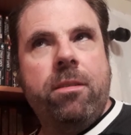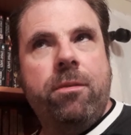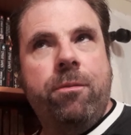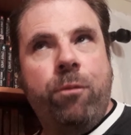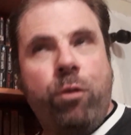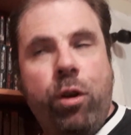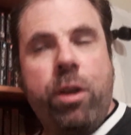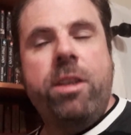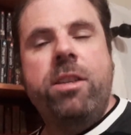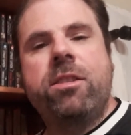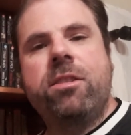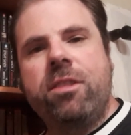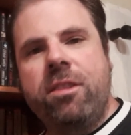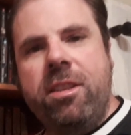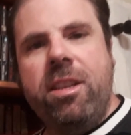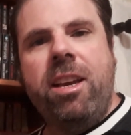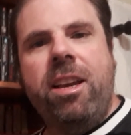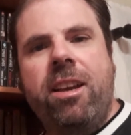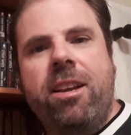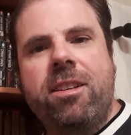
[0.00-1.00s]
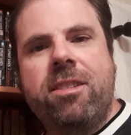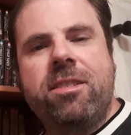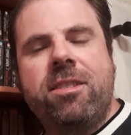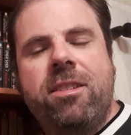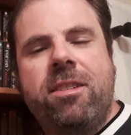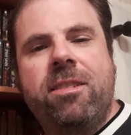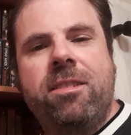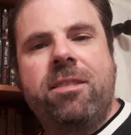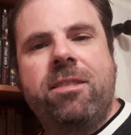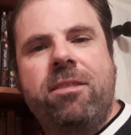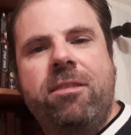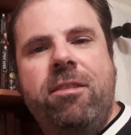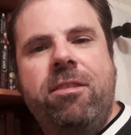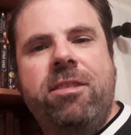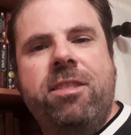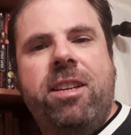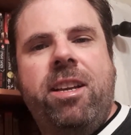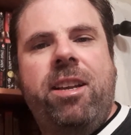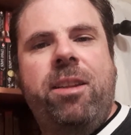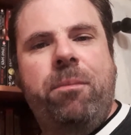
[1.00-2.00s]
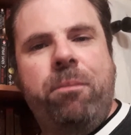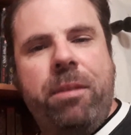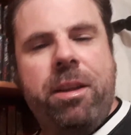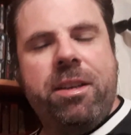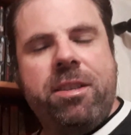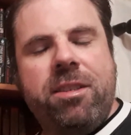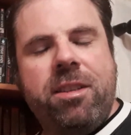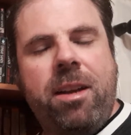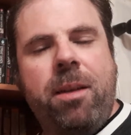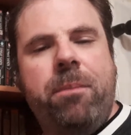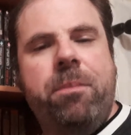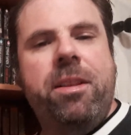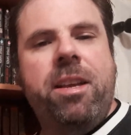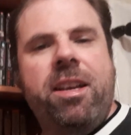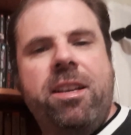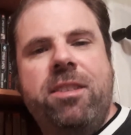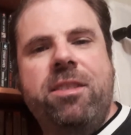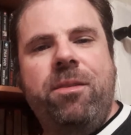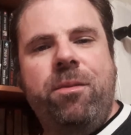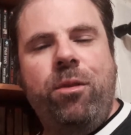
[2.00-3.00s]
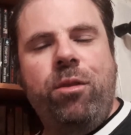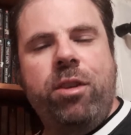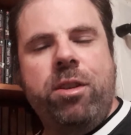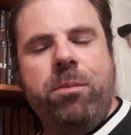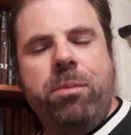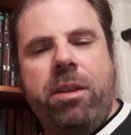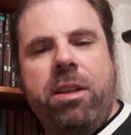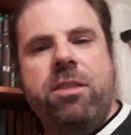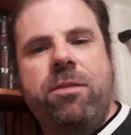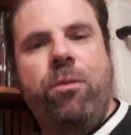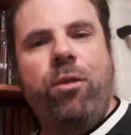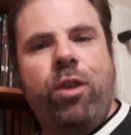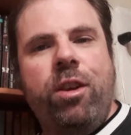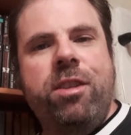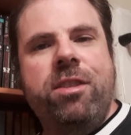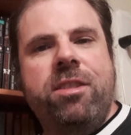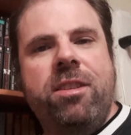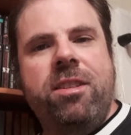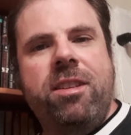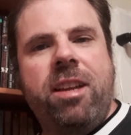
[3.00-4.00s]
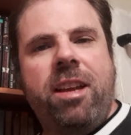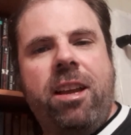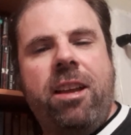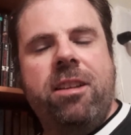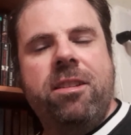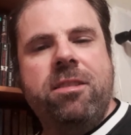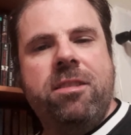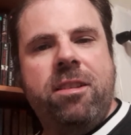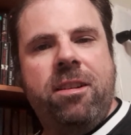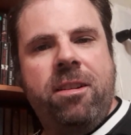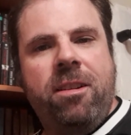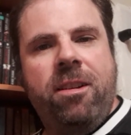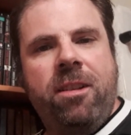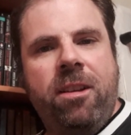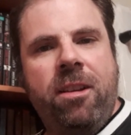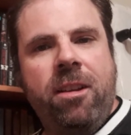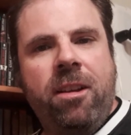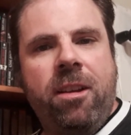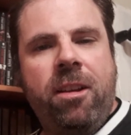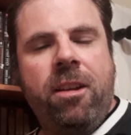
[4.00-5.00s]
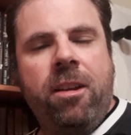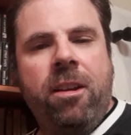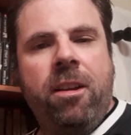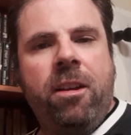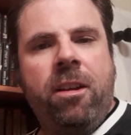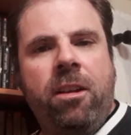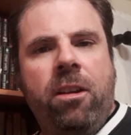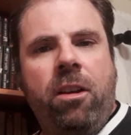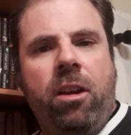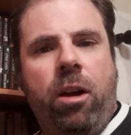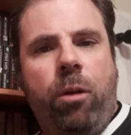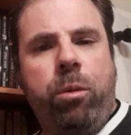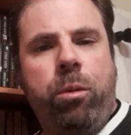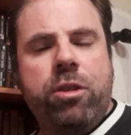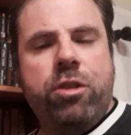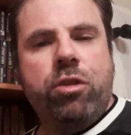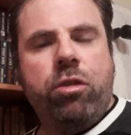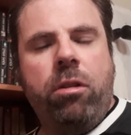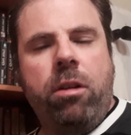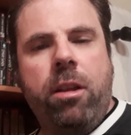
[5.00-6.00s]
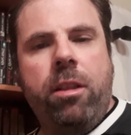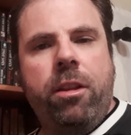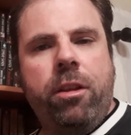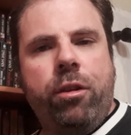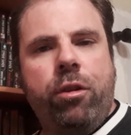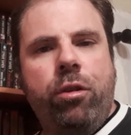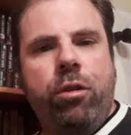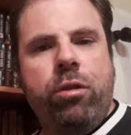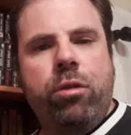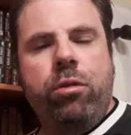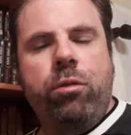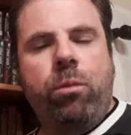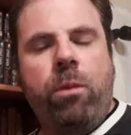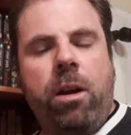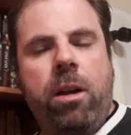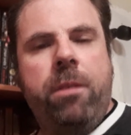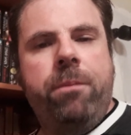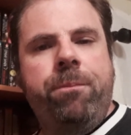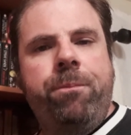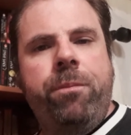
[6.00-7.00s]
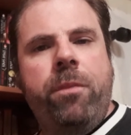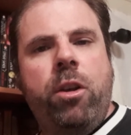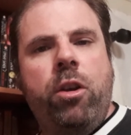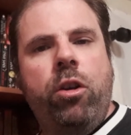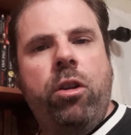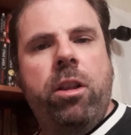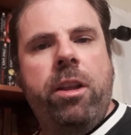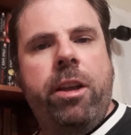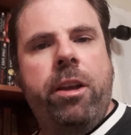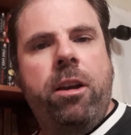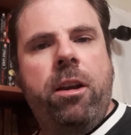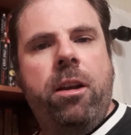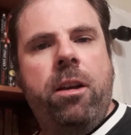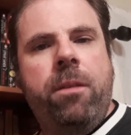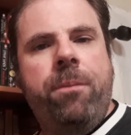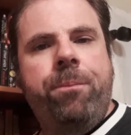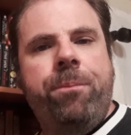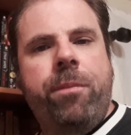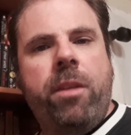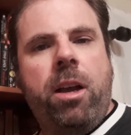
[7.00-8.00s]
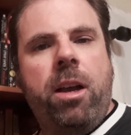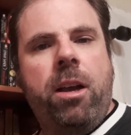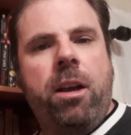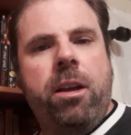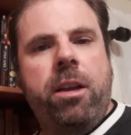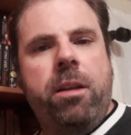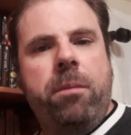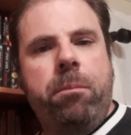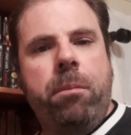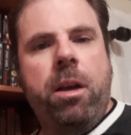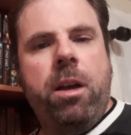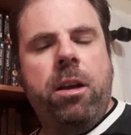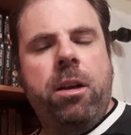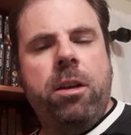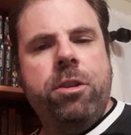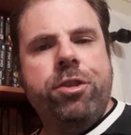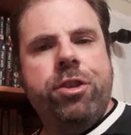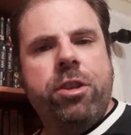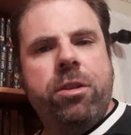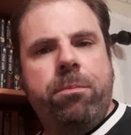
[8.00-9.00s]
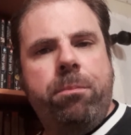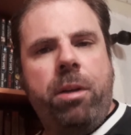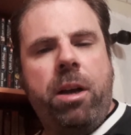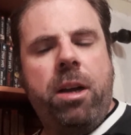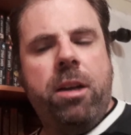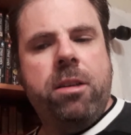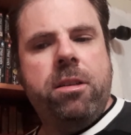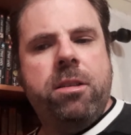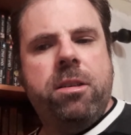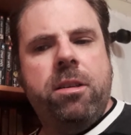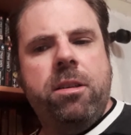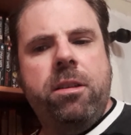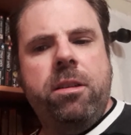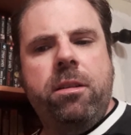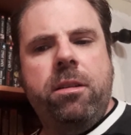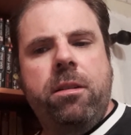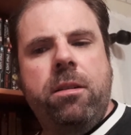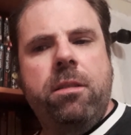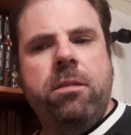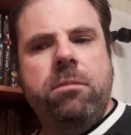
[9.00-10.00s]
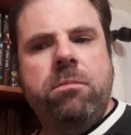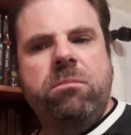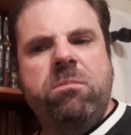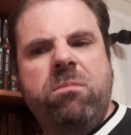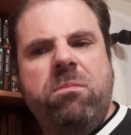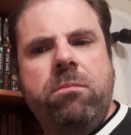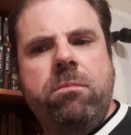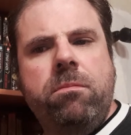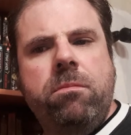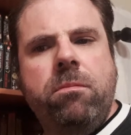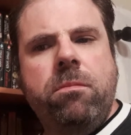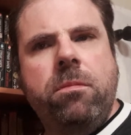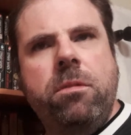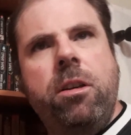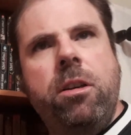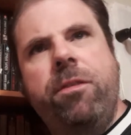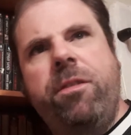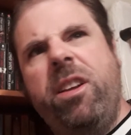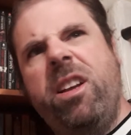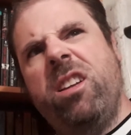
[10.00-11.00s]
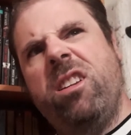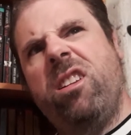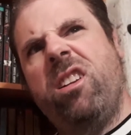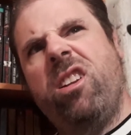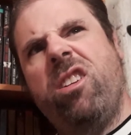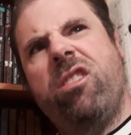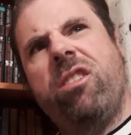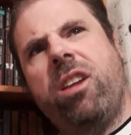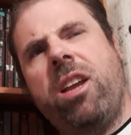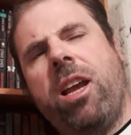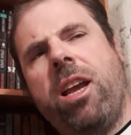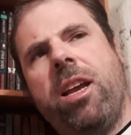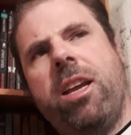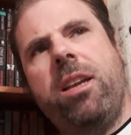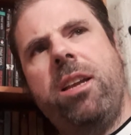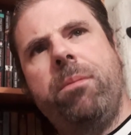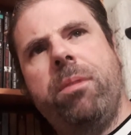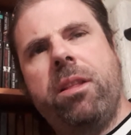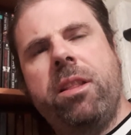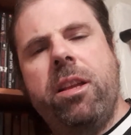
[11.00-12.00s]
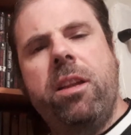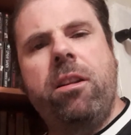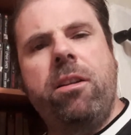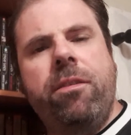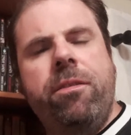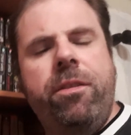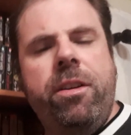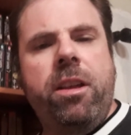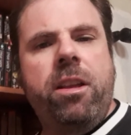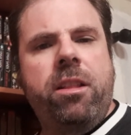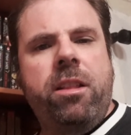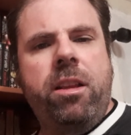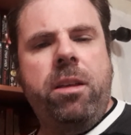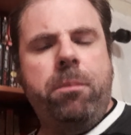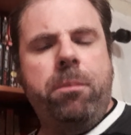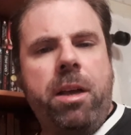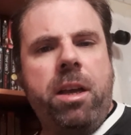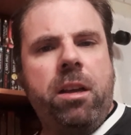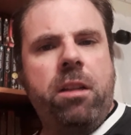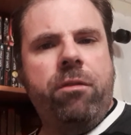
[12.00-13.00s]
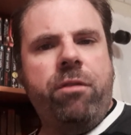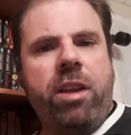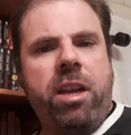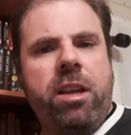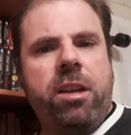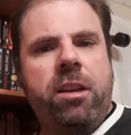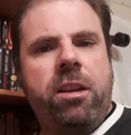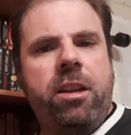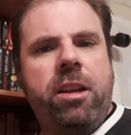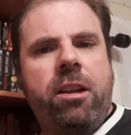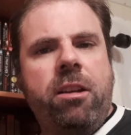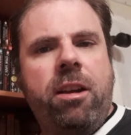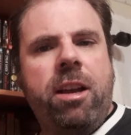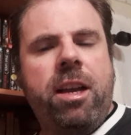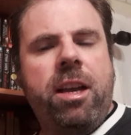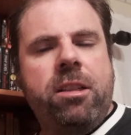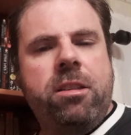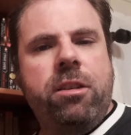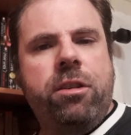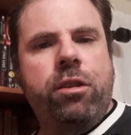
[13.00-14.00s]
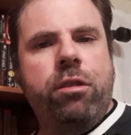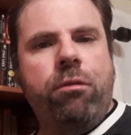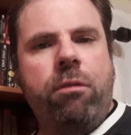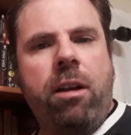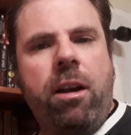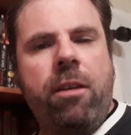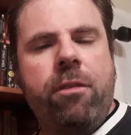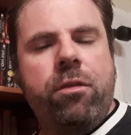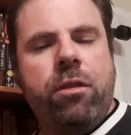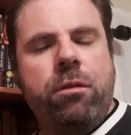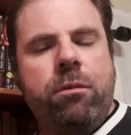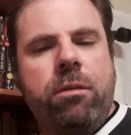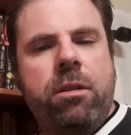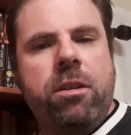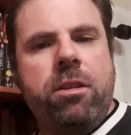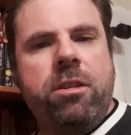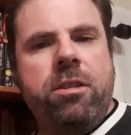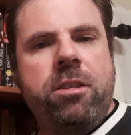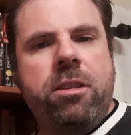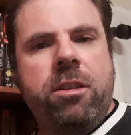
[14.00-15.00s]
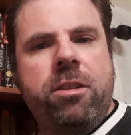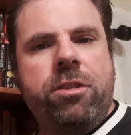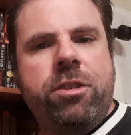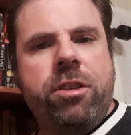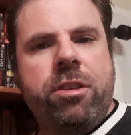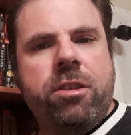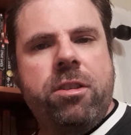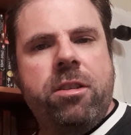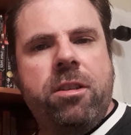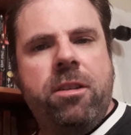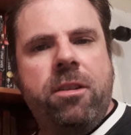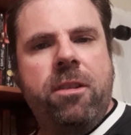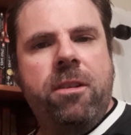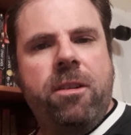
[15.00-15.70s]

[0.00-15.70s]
voice to text. I always get it mixed up, text to voice, but it's voice to text. I was trying the Google one earlier in March, but I found it okay. But then I figured the amount of editing I had to do afterwards, it just